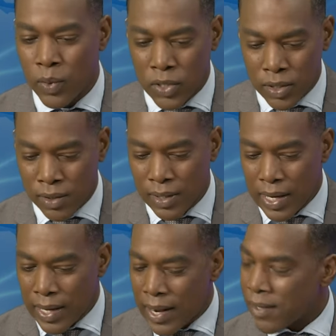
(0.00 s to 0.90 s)
twitches
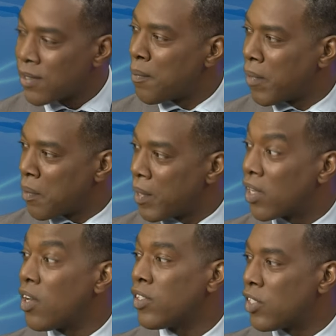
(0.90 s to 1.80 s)
that somebody,
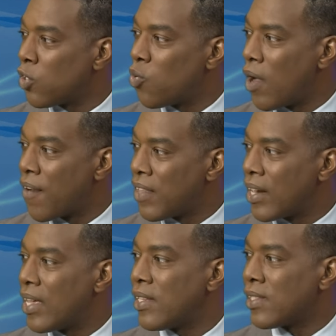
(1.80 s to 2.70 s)
because they don't have
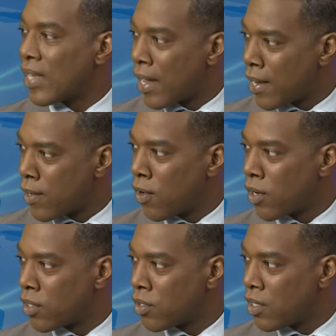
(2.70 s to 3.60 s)
that insider
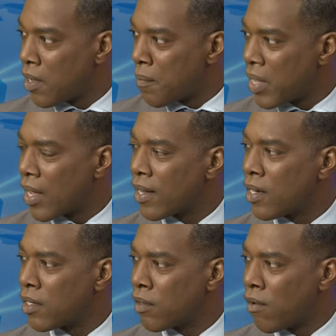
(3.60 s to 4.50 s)
knowledge, may get
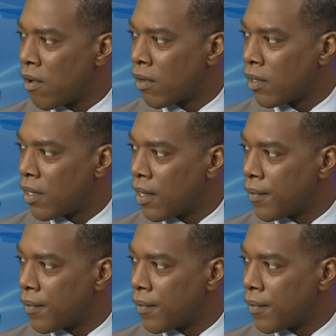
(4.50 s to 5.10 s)
a little wrong.